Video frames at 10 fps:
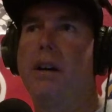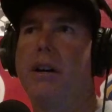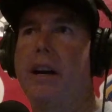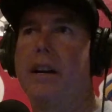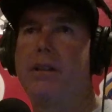
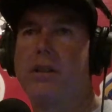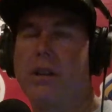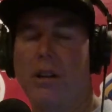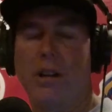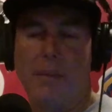I took
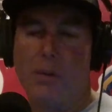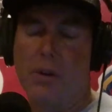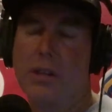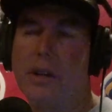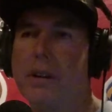it a lot more
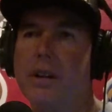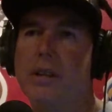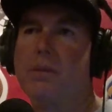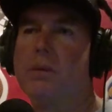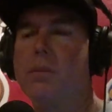serious.
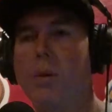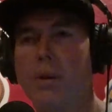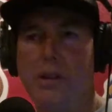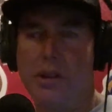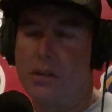It was more
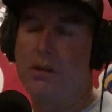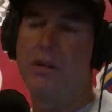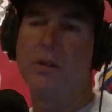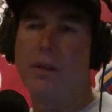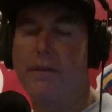than just
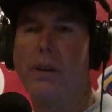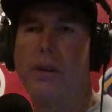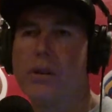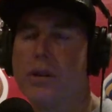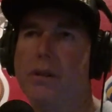doing a photo
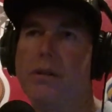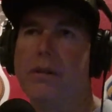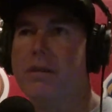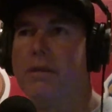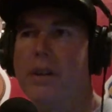shoot
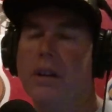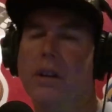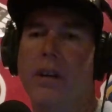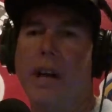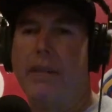and
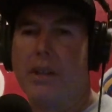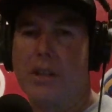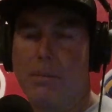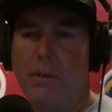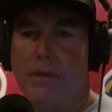having
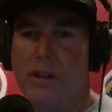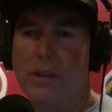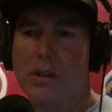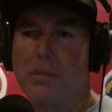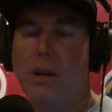someone feed you
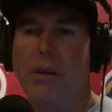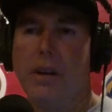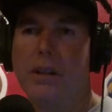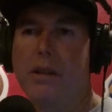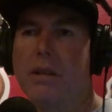some
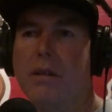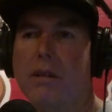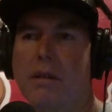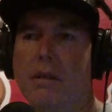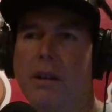donuts and